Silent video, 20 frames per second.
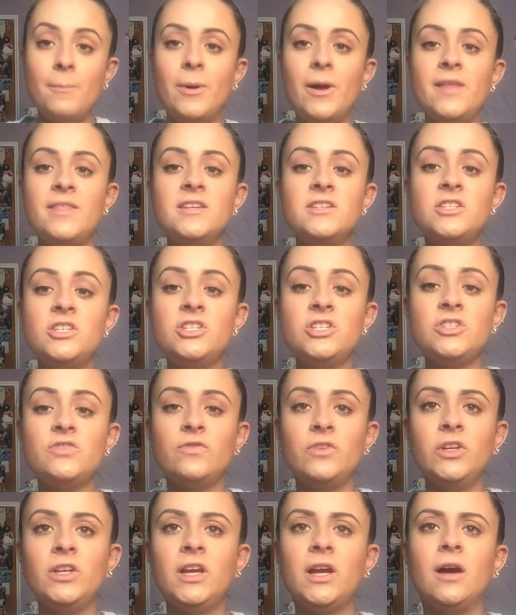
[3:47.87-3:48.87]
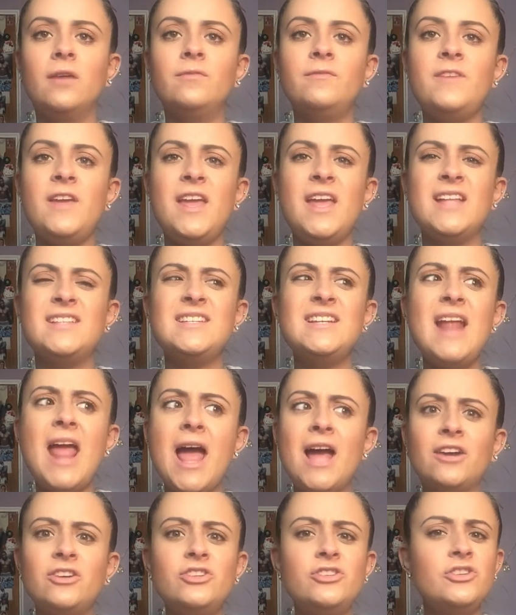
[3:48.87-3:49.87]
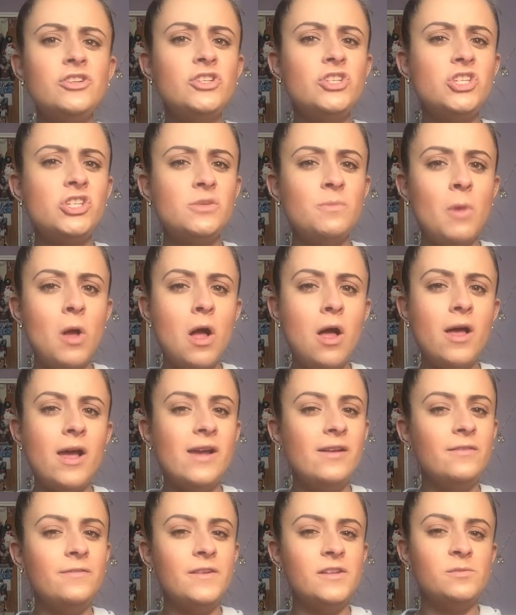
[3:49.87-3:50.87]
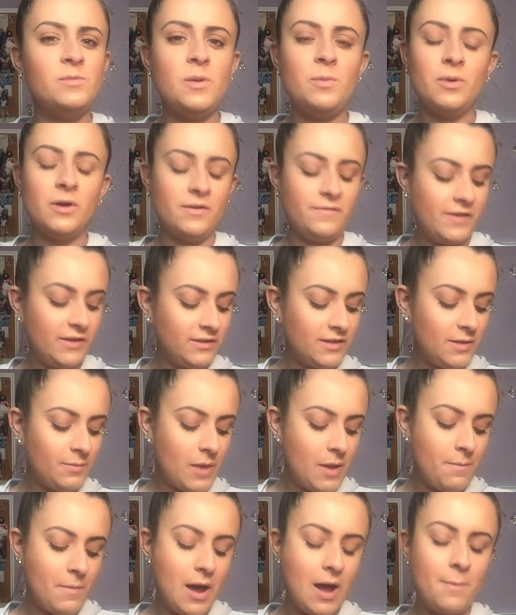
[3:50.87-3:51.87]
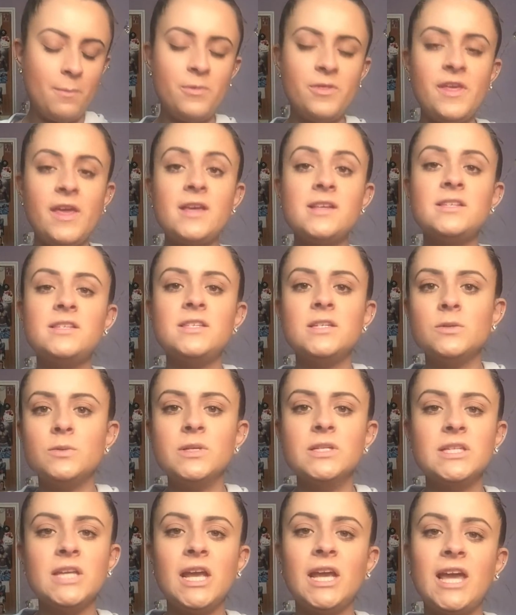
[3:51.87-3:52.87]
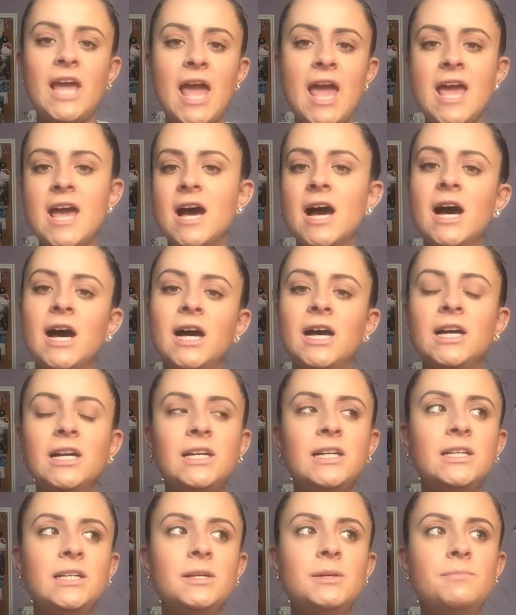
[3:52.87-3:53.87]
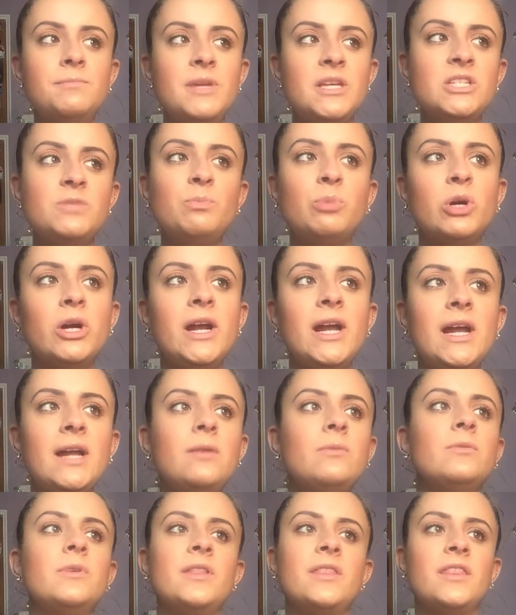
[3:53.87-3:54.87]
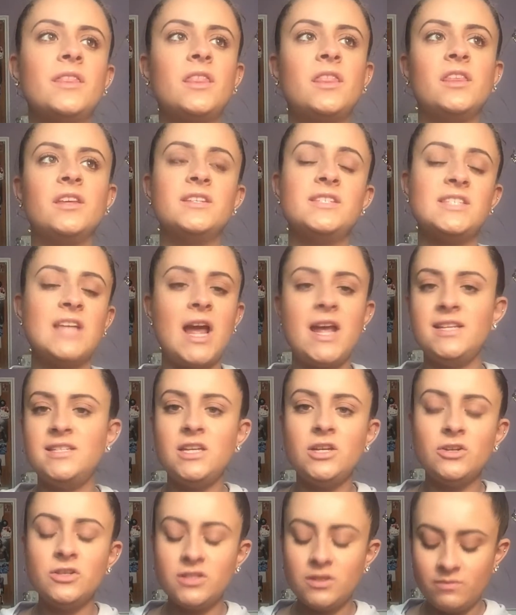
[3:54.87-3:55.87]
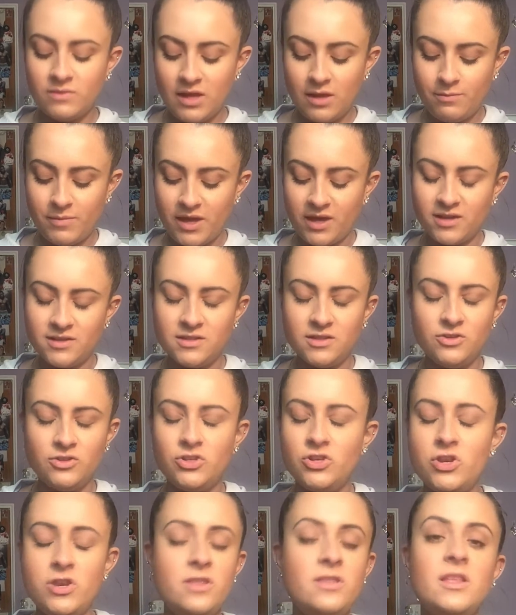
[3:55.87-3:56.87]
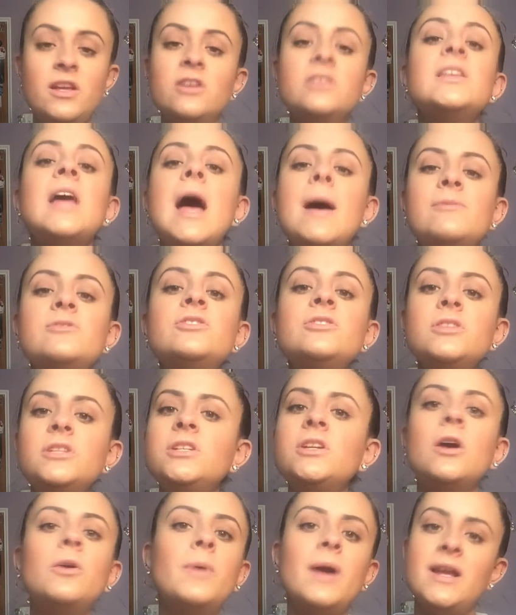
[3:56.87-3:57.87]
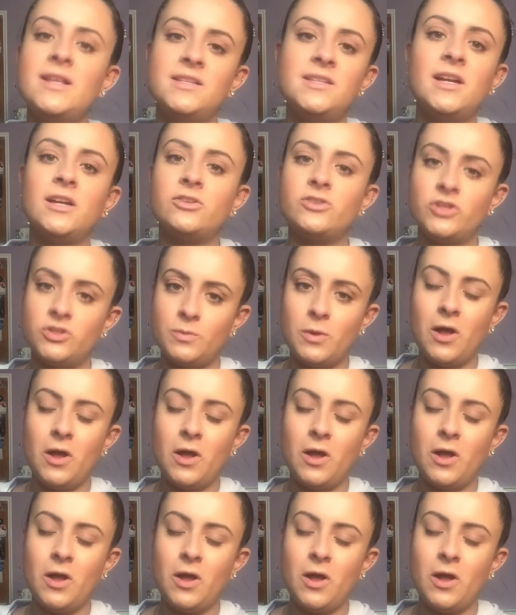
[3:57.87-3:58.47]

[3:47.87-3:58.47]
But this is just really comfy. It's an extra small and fits me perfectly. My mom thinks there was like a misprint with the sizing or something because there's absolutely no way it's an extra